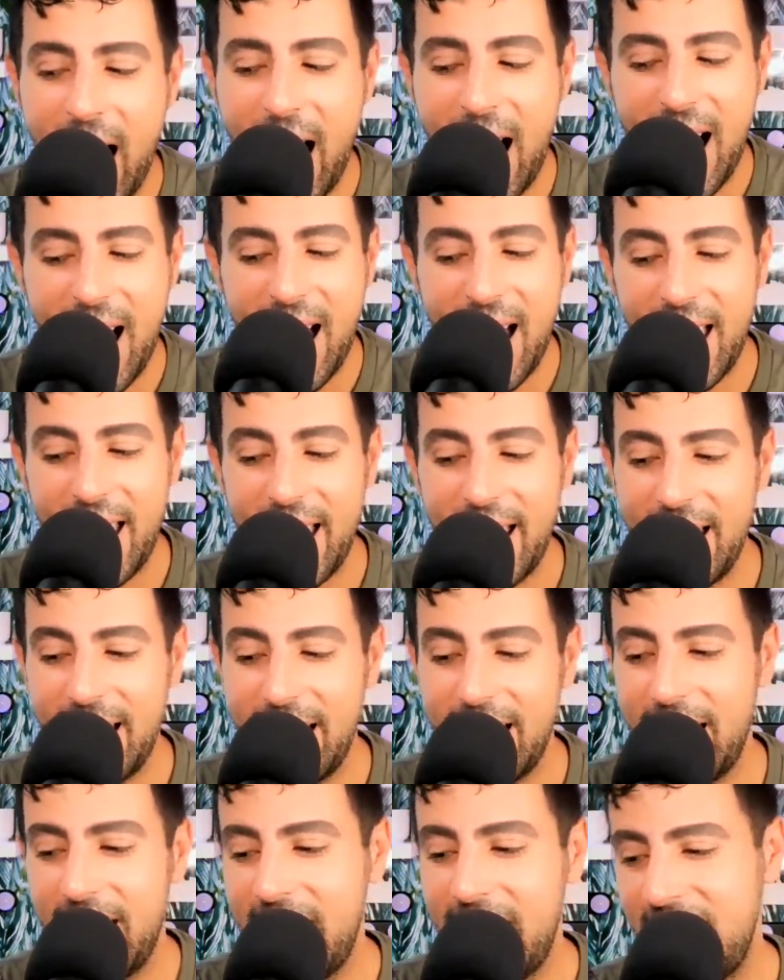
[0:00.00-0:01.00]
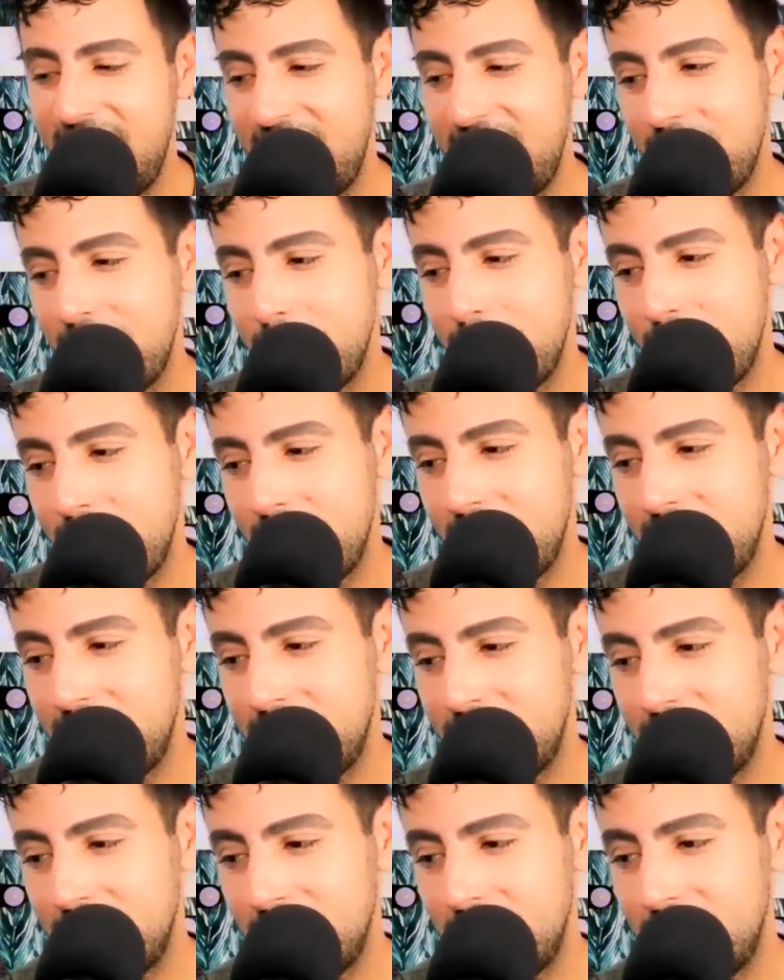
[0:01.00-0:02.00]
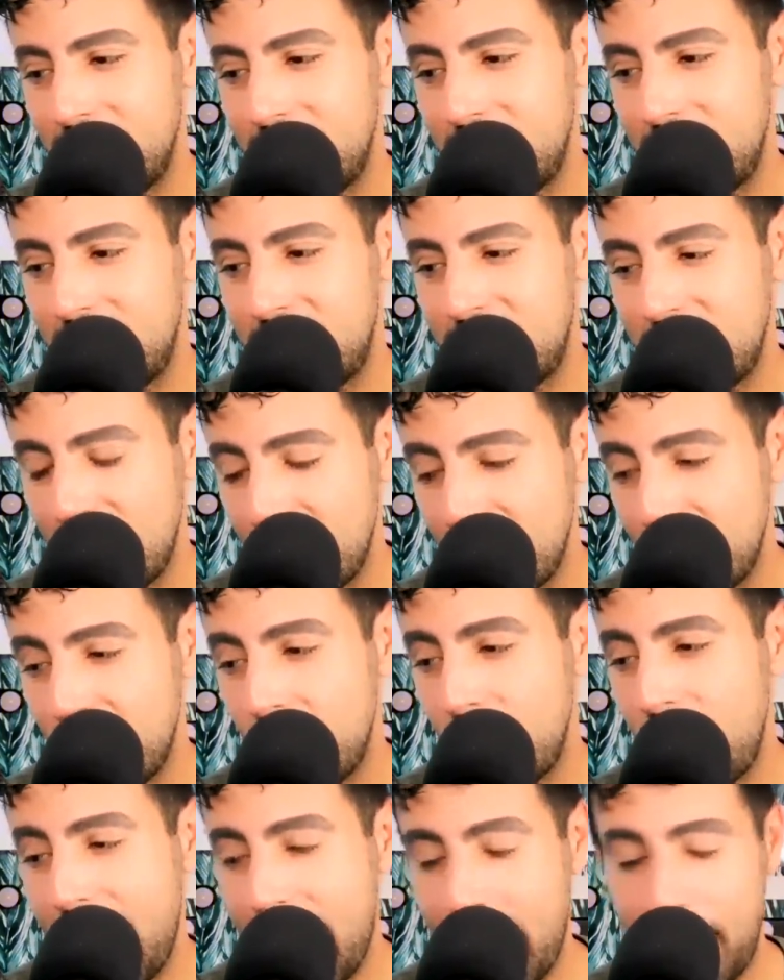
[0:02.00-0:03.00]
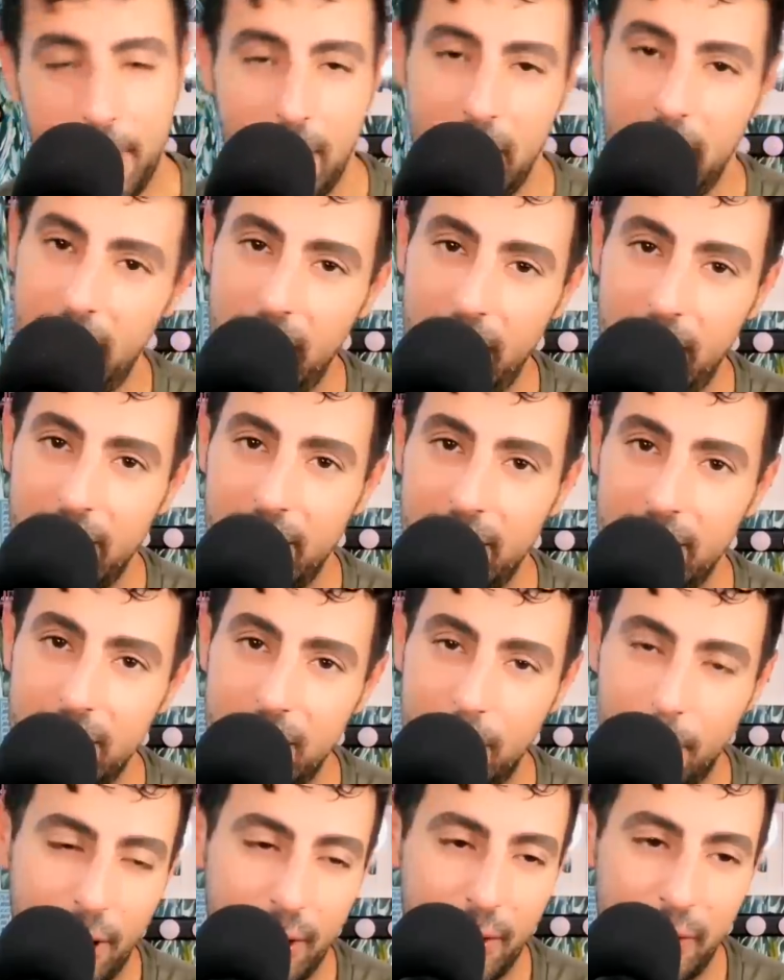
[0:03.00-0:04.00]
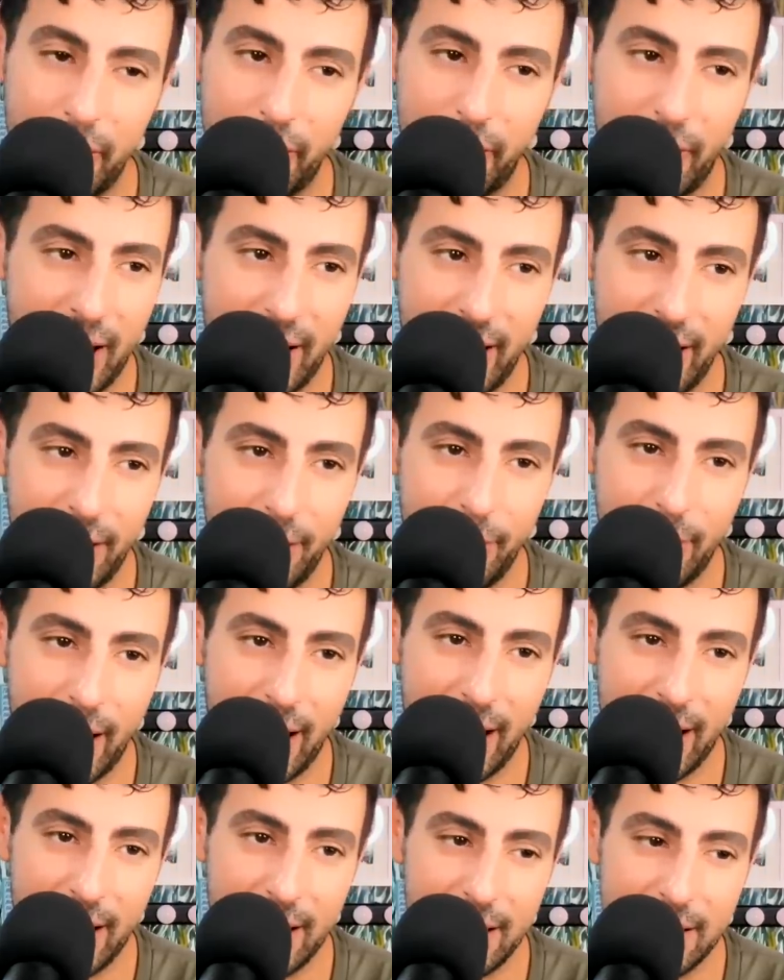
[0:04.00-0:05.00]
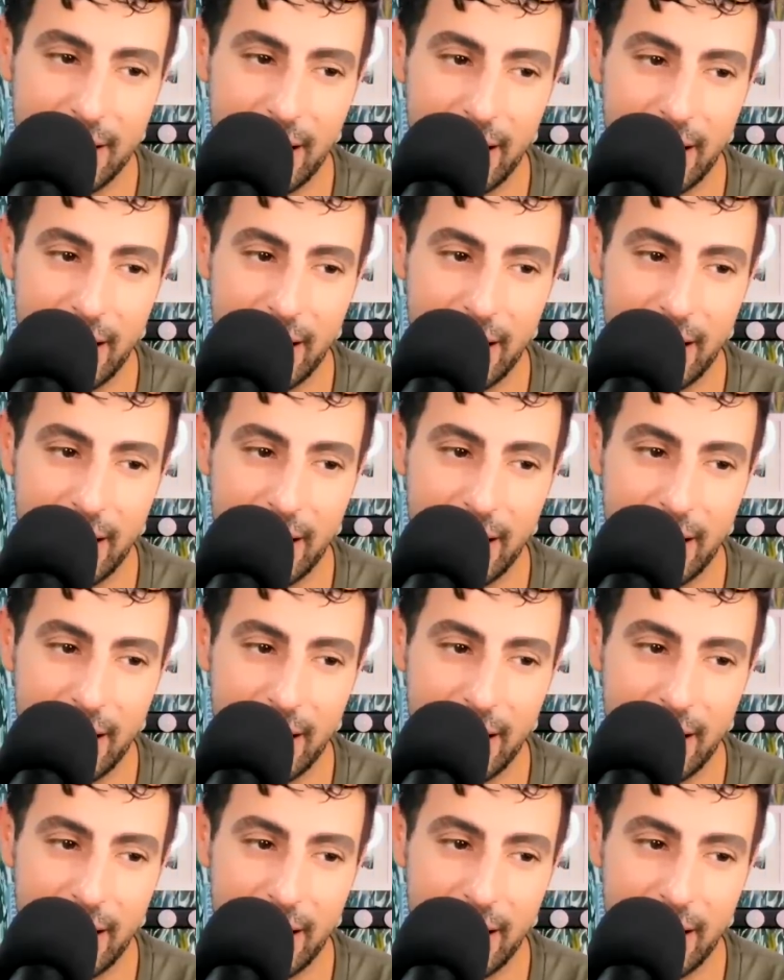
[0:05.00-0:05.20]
I am so happy tomorrow's Friday, you guys.